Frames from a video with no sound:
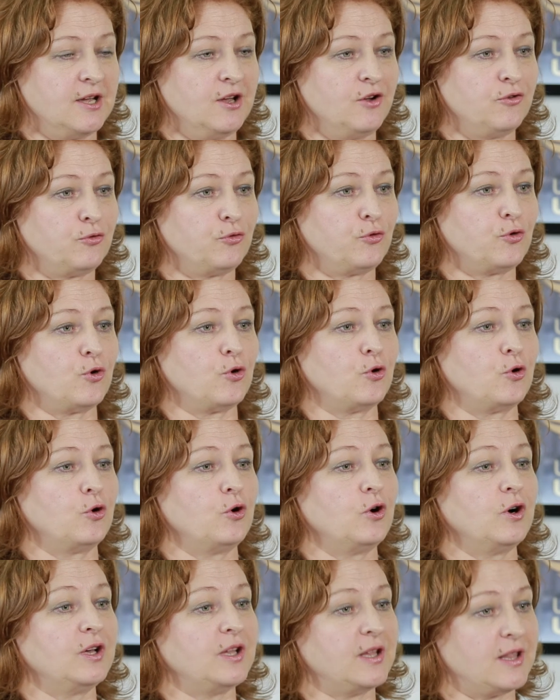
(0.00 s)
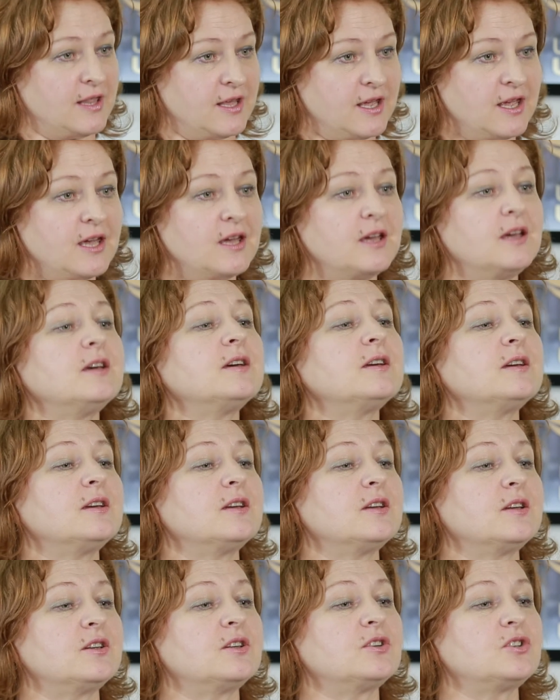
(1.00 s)
for their
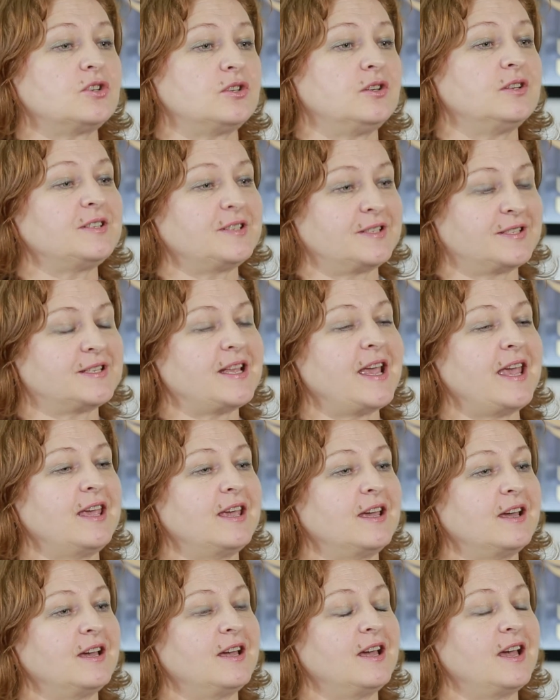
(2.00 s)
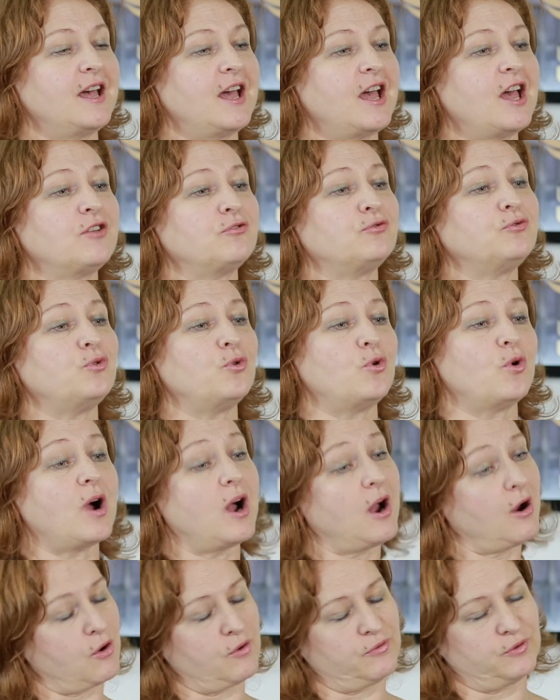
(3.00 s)
sake and for
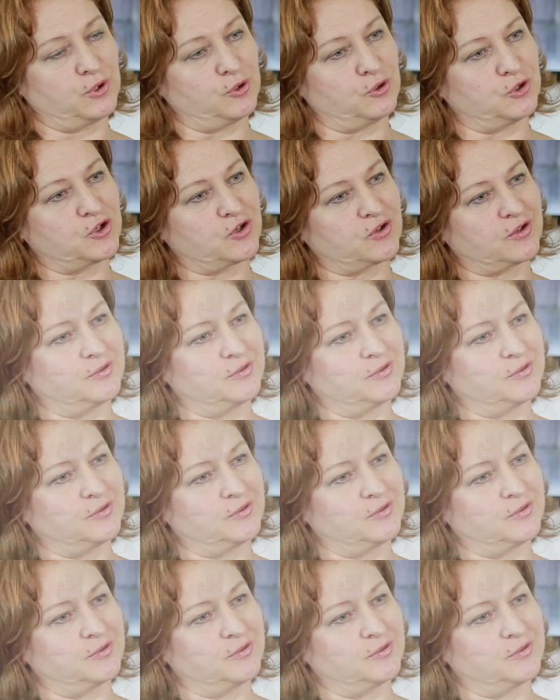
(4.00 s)
our future.